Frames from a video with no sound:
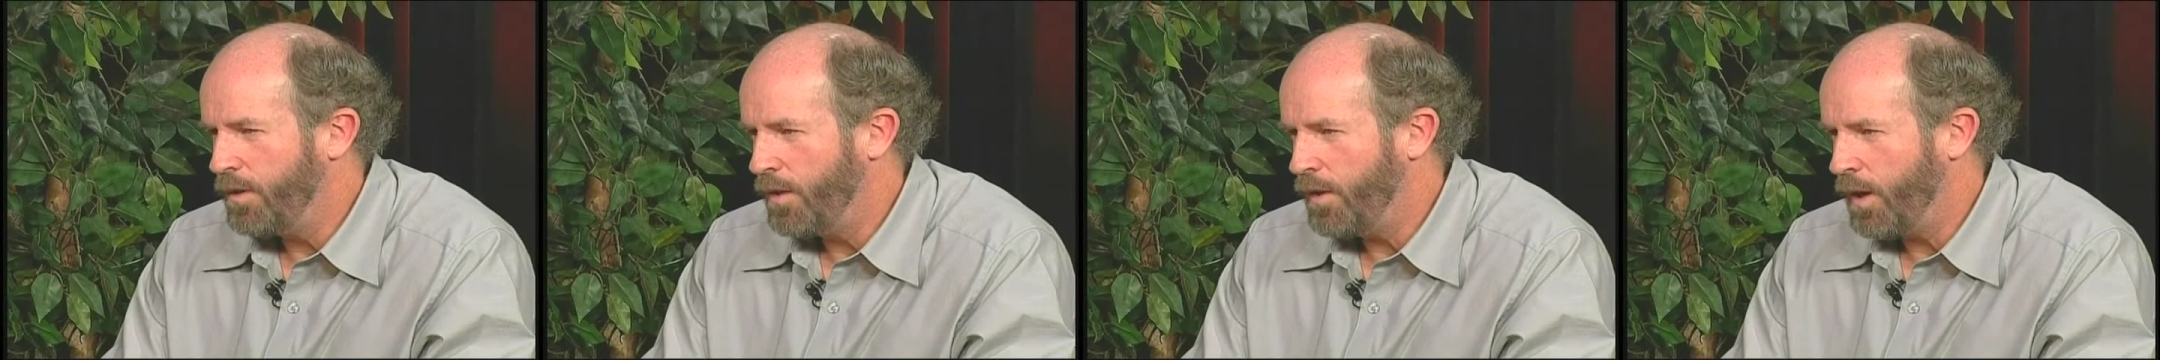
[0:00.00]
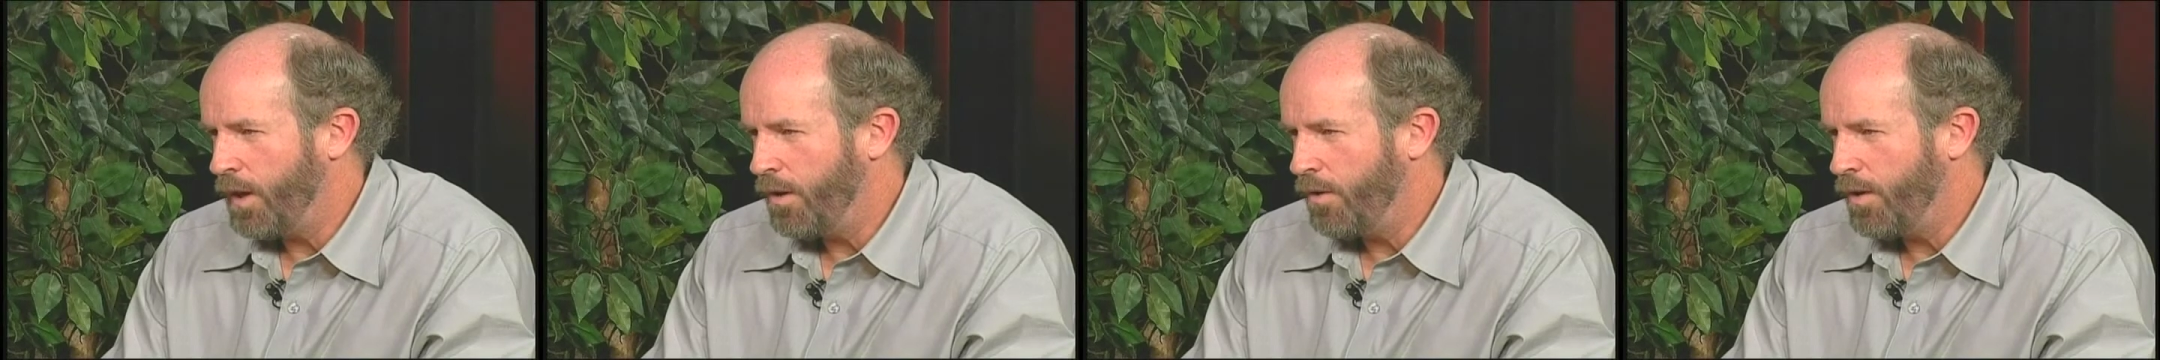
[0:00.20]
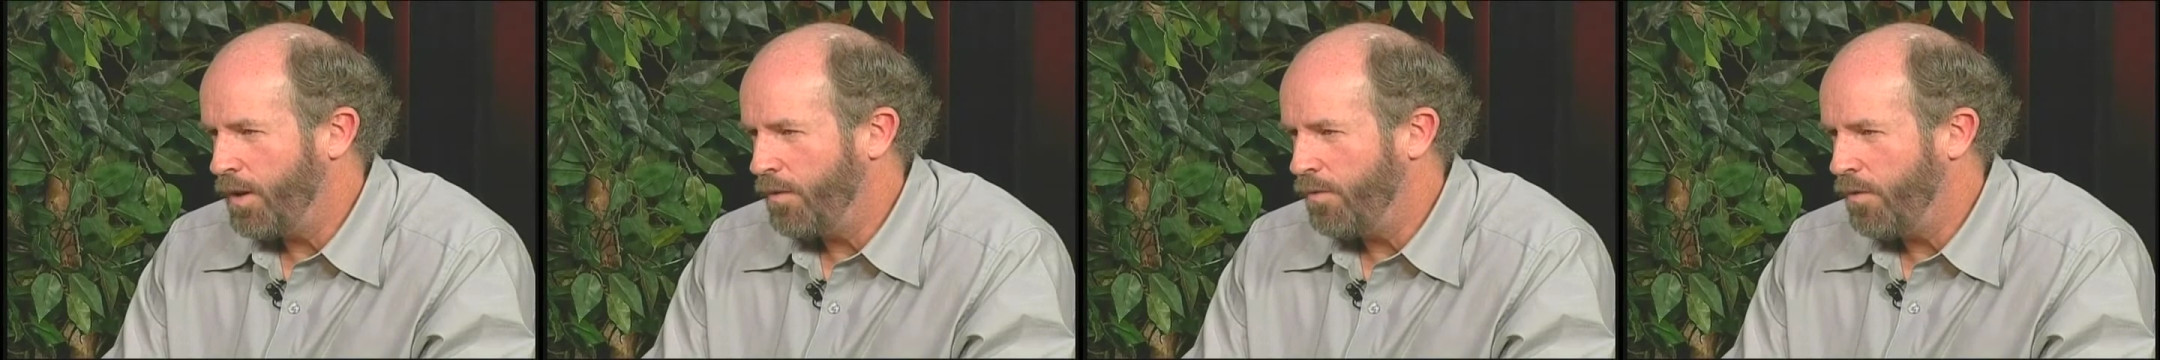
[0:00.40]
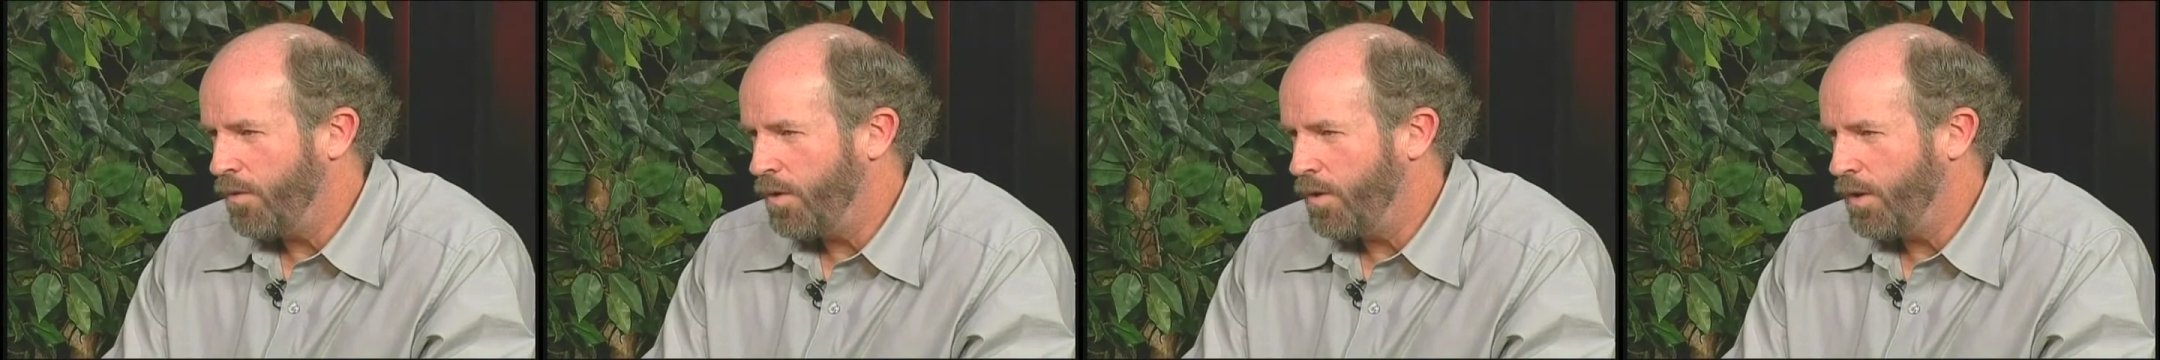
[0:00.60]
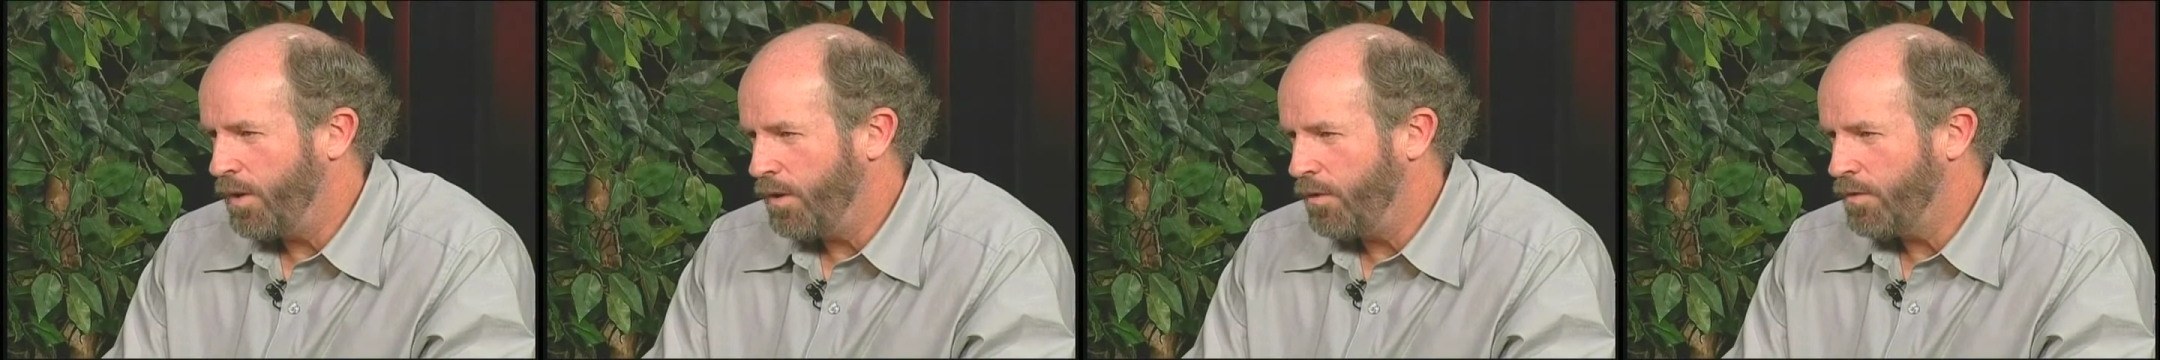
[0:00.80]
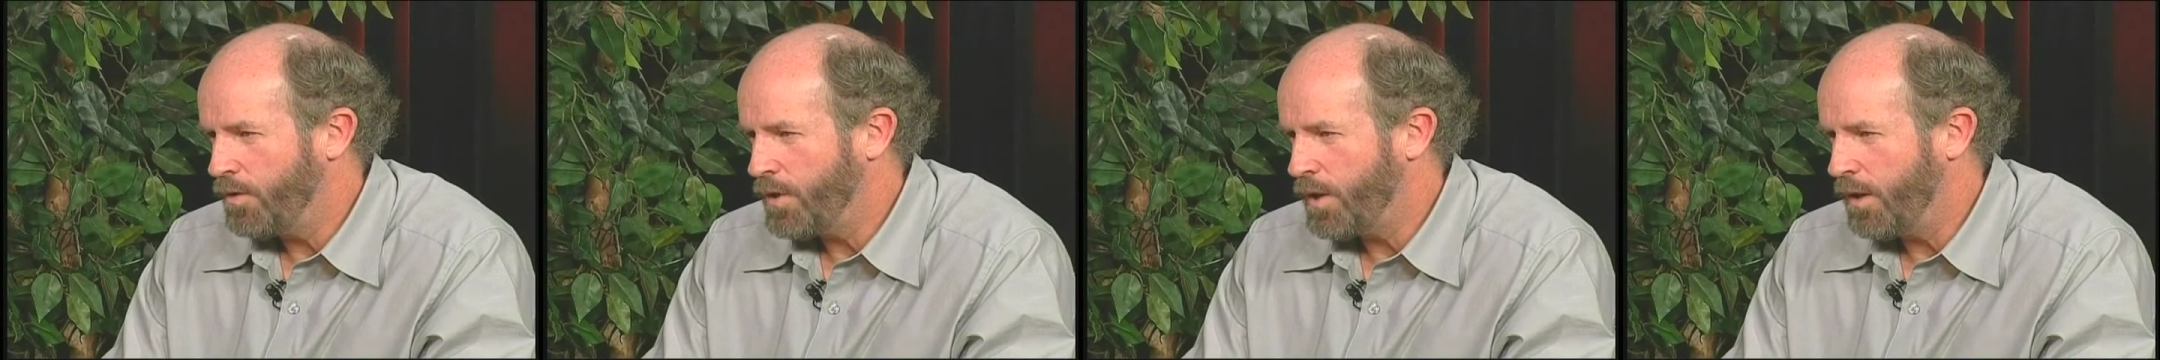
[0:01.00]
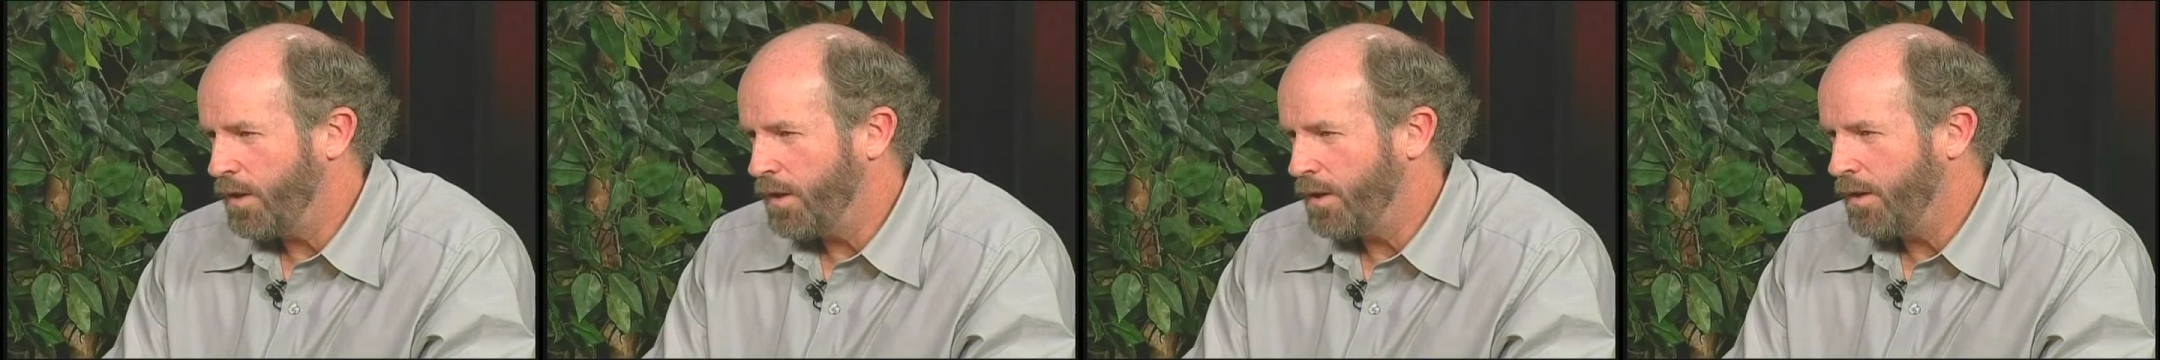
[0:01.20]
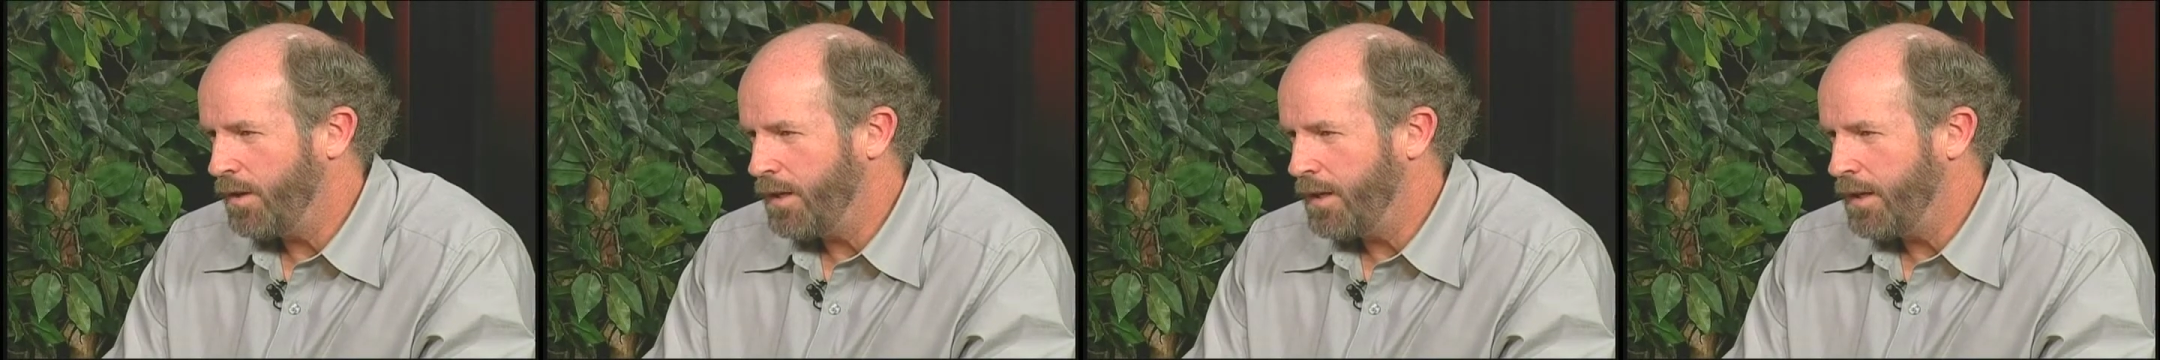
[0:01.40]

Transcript: in the area for? You were saying?